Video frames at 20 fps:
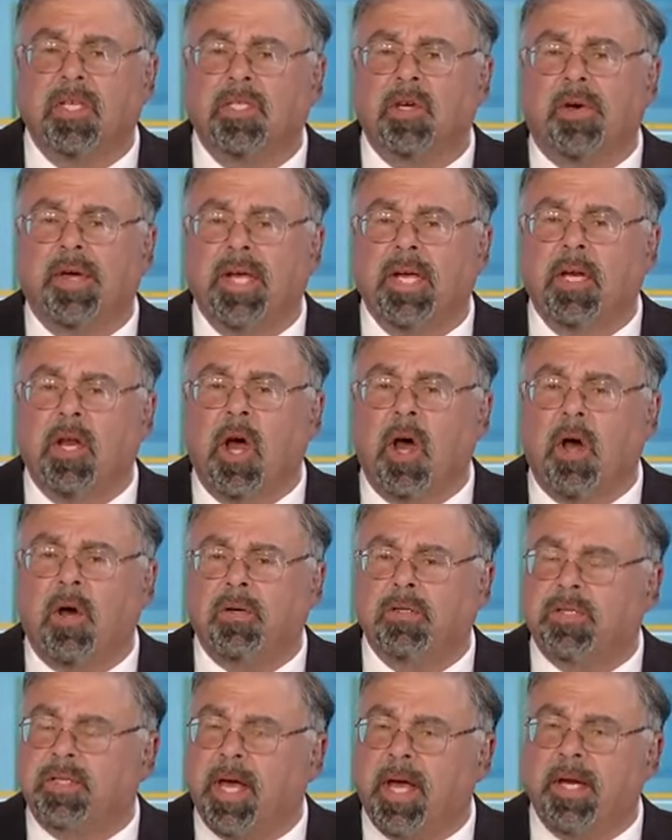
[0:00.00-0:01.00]
So he
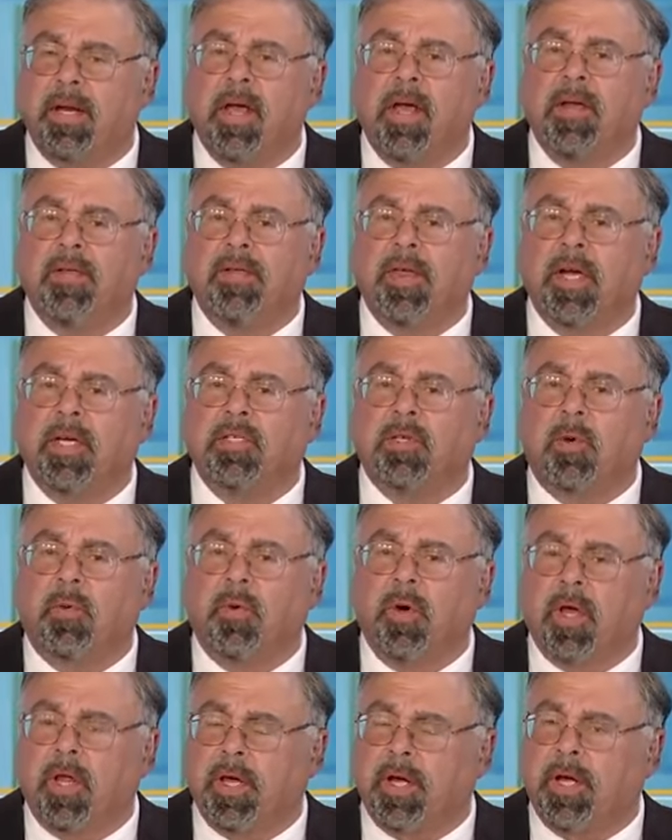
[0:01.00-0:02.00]
knows that things are
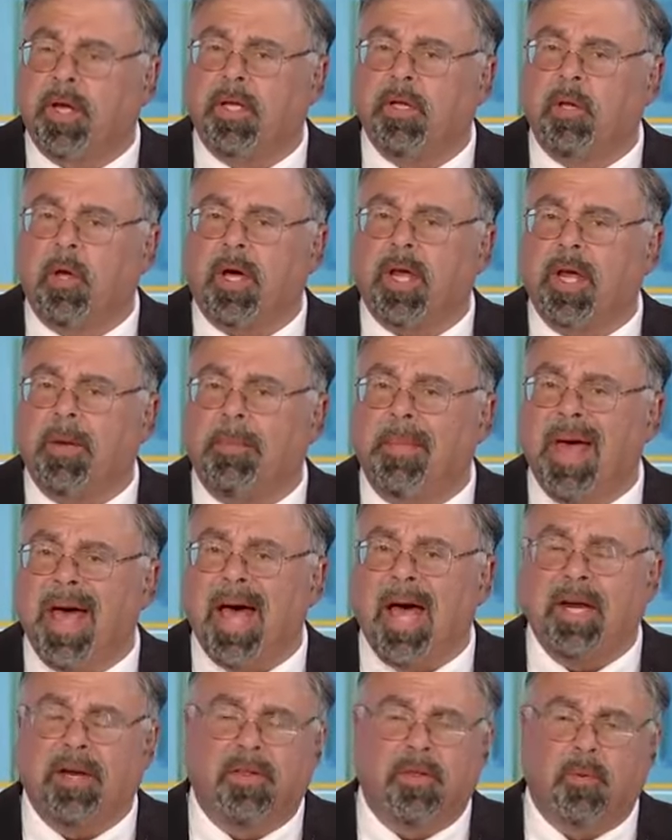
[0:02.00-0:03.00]
really looking
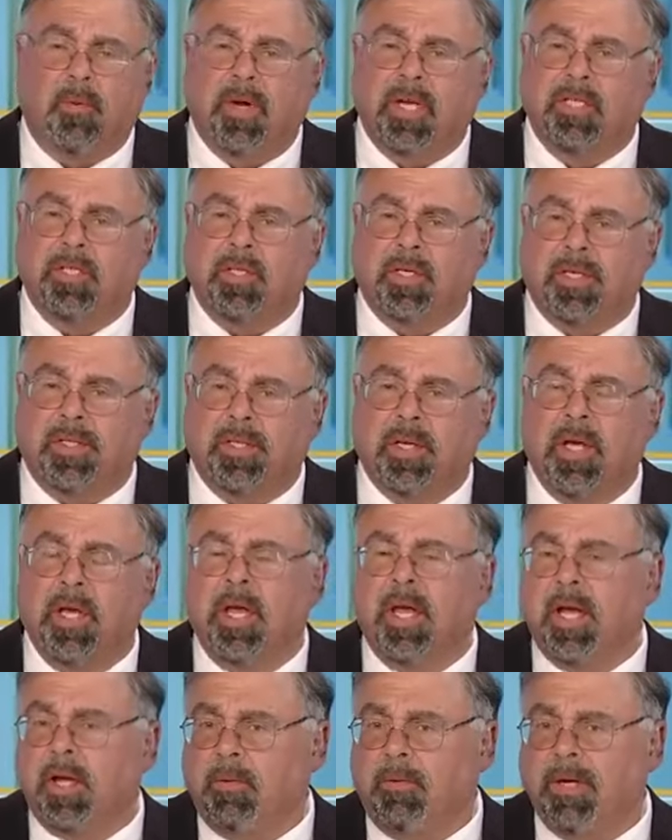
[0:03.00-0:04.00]
bad in the
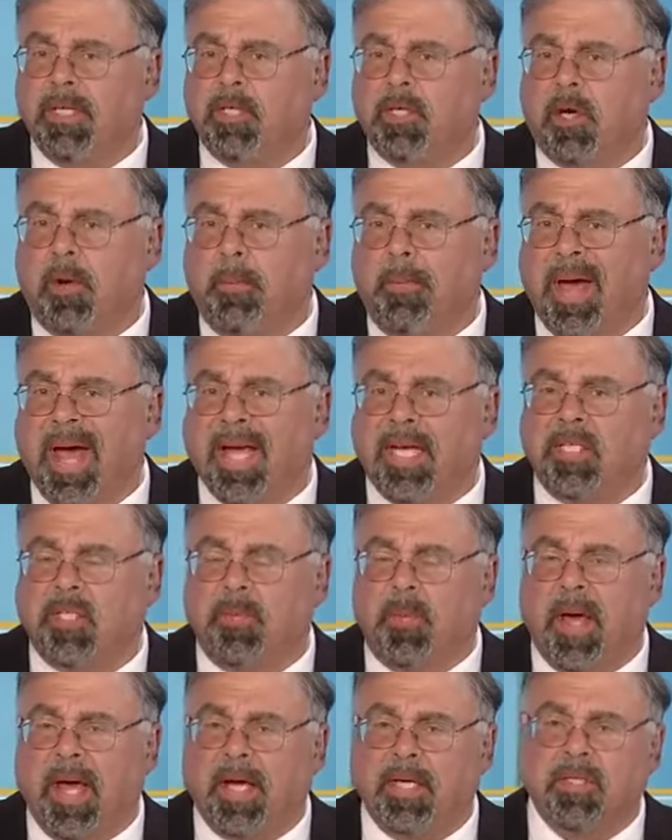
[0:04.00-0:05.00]
regional bank
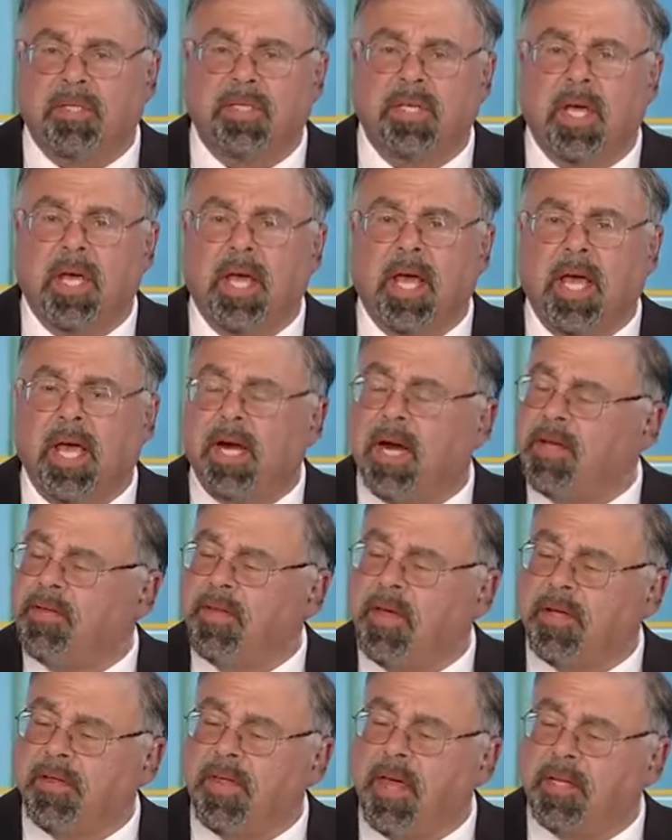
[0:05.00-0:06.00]
space, and I
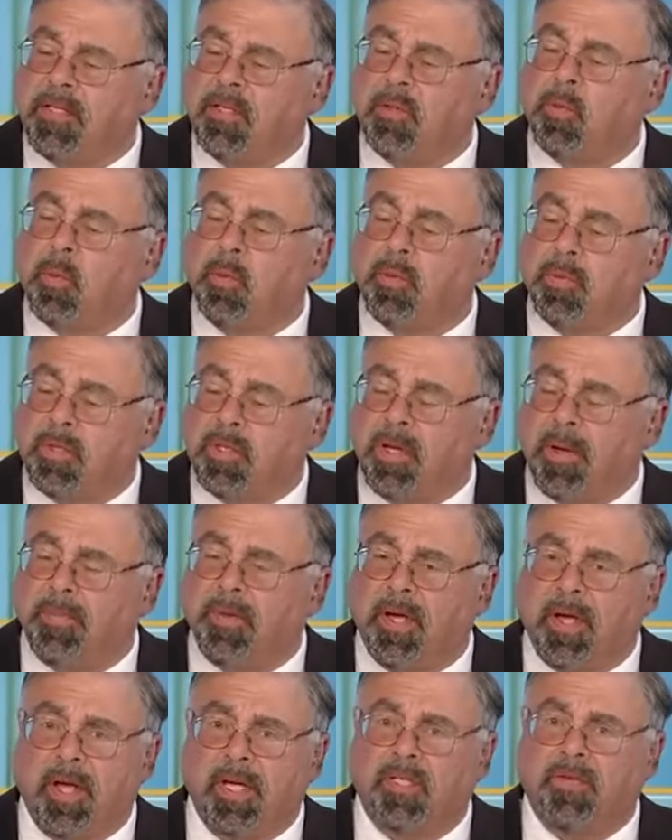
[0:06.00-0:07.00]
think that's
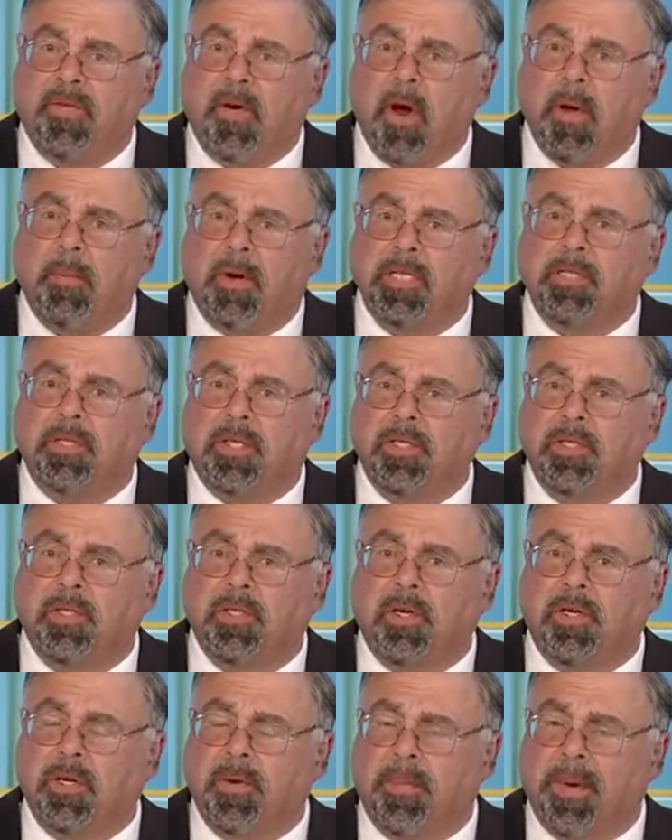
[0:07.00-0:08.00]
something he's very much
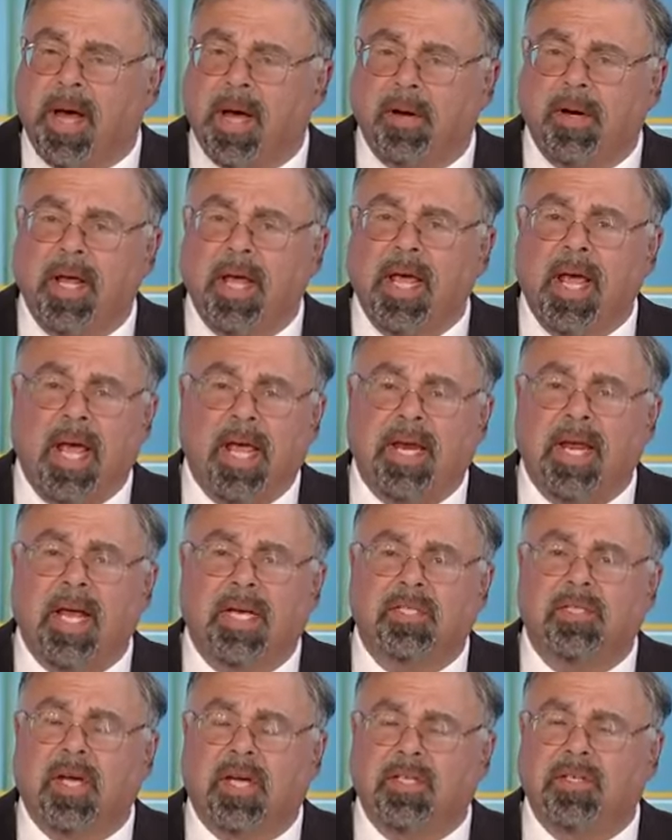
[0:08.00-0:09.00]
concerned about. And
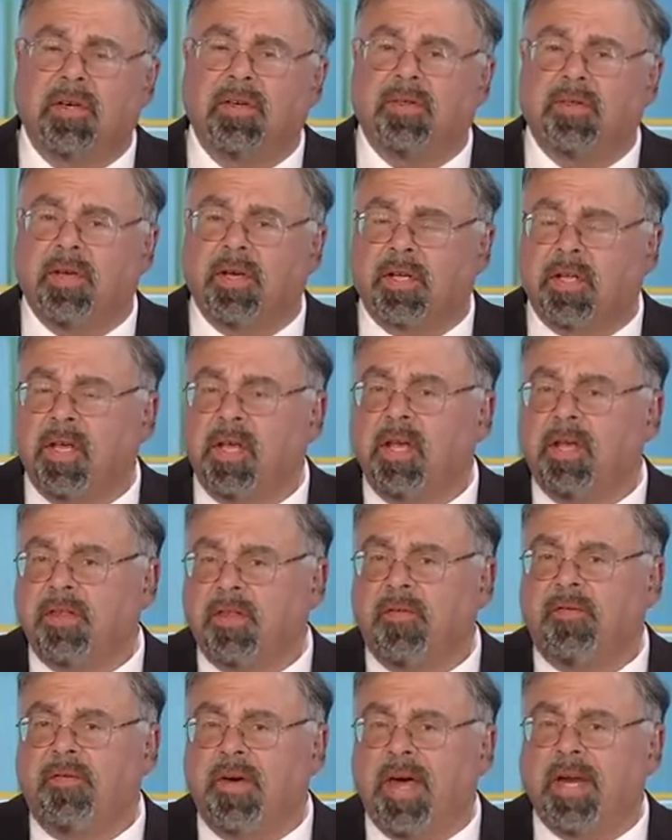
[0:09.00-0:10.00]
yes, I do think
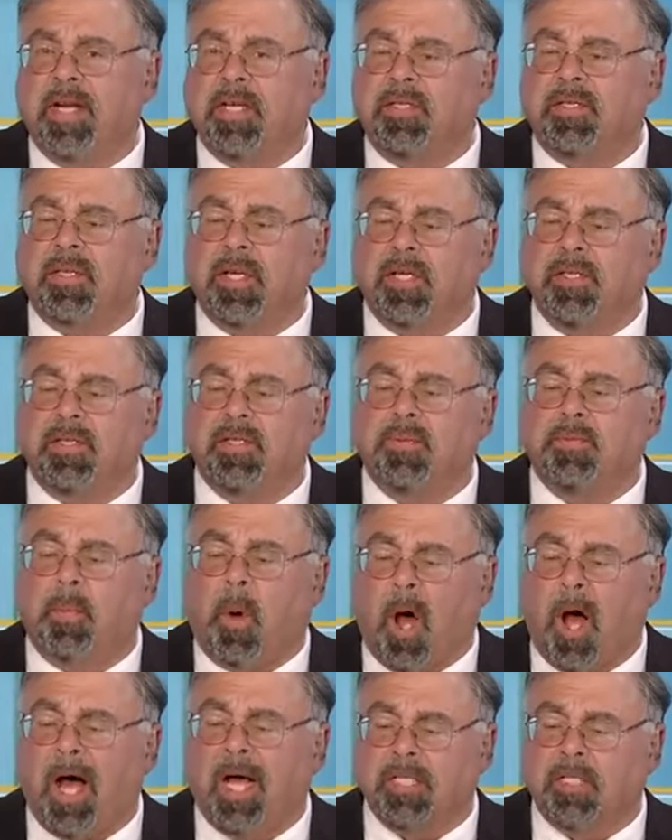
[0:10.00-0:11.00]
the Fed is
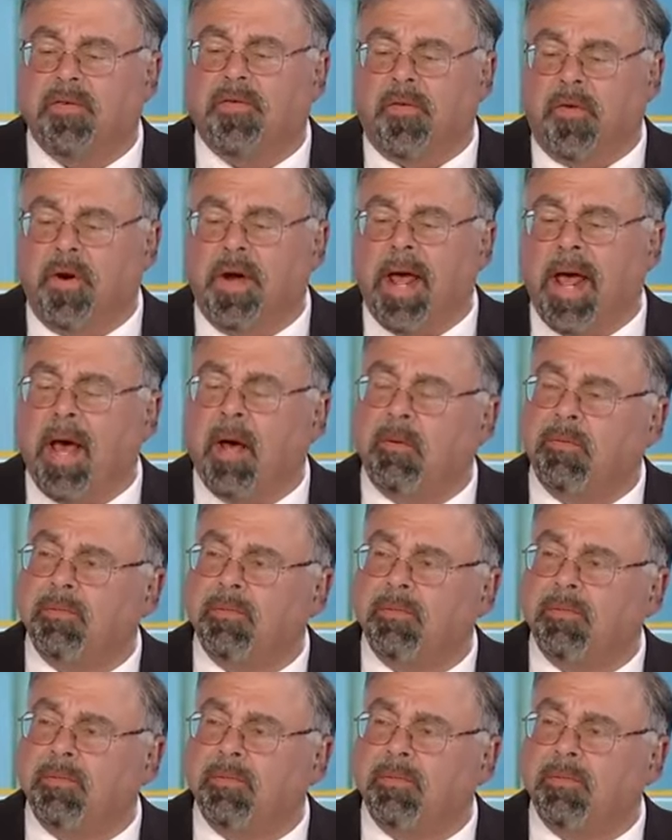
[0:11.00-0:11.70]
paused for now.